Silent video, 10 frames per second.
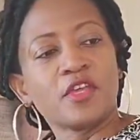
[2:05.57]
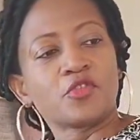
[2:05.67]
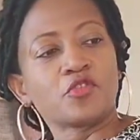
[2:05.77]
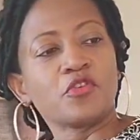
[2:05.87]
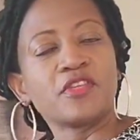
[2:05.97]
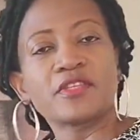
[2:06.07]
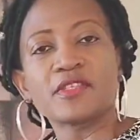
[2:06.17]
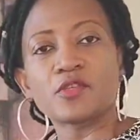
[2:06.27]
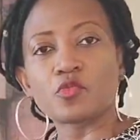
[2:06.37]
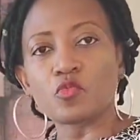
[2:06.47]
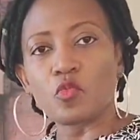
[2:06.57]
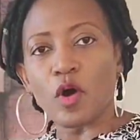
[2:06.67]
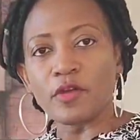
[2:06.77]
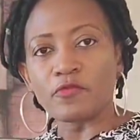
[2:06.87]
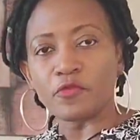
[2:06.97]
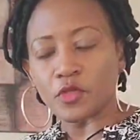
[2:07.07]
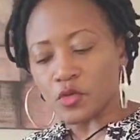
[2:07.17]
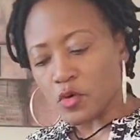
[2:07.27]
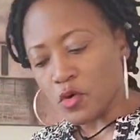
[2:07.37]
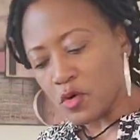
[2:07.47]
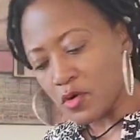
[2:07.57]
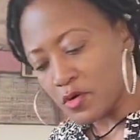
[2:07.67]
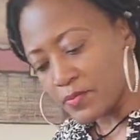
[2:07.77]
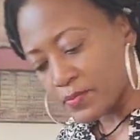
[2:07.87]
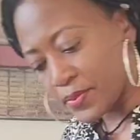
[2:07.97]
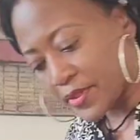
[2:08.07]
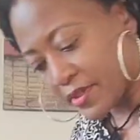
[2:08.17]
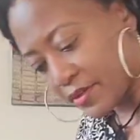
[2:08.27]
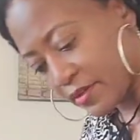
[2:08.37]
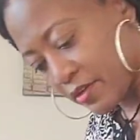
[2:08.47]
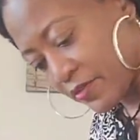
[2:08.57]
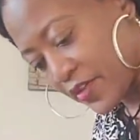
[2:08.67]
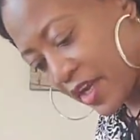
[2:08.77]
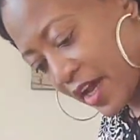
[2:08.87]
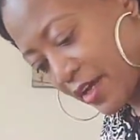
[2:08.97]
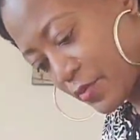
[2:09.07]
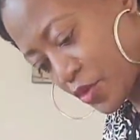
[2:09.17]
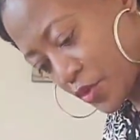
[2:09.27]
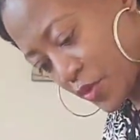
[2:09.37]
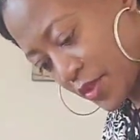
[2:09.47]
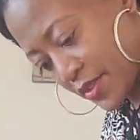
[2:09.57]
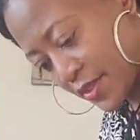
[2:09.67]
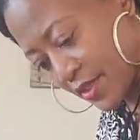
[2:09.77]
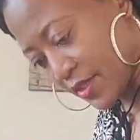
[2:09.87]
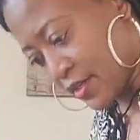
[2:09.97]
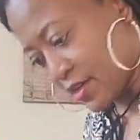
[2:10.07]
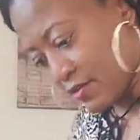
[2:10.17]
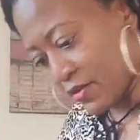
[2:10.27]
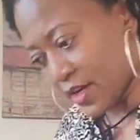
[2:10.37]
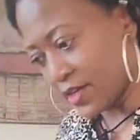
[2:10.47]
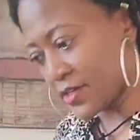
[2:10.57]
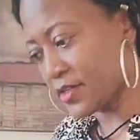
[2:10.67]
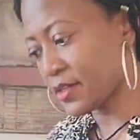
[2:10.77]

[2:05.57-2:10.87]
So this is 1/4 cup of the lime juice, right?